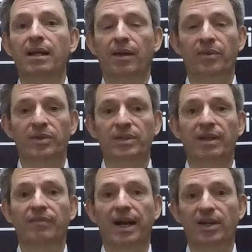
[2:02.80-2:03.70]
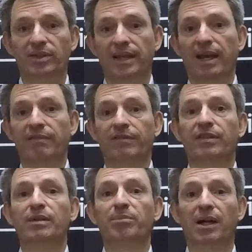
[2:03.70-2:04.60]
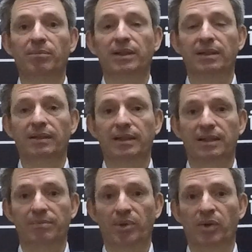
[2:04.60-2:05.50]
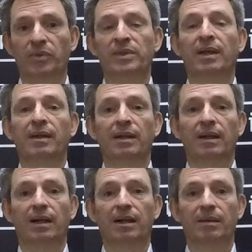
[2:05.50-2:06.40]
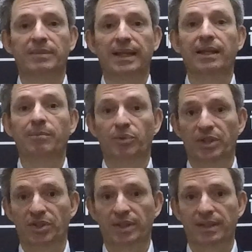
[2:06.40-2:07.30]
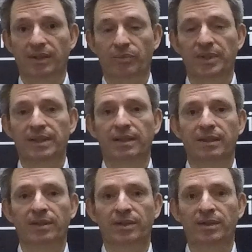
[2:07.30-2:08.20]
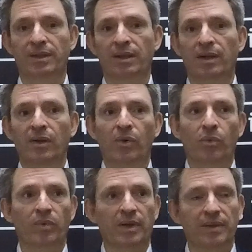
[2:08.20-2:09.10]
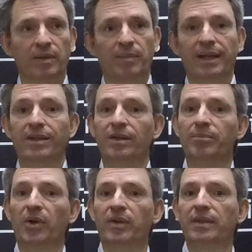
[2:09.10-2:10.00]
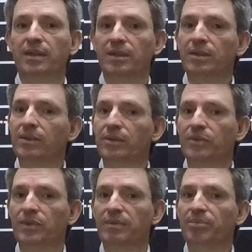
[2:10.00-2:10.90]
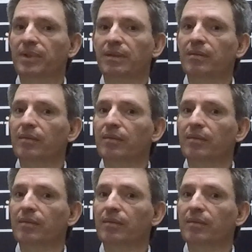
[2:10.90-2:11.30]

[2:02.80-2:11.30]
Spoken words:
others have actually had very publicly exposed data breaches in recent years. Well, you might hear about it in the news, but